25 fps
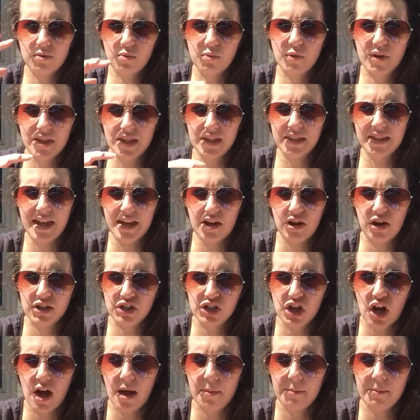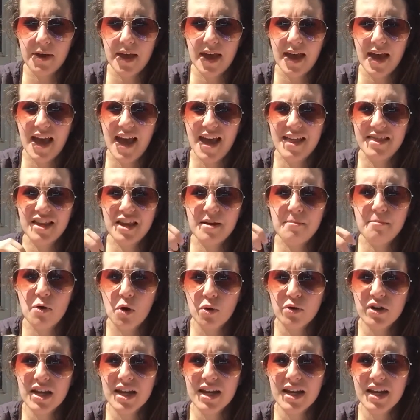with a lid on top. And the
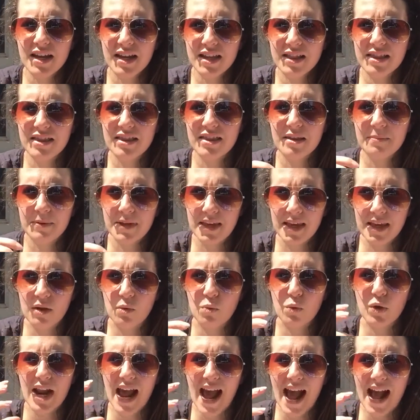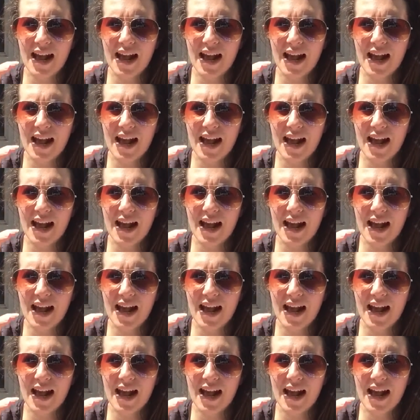ammonia in the pee would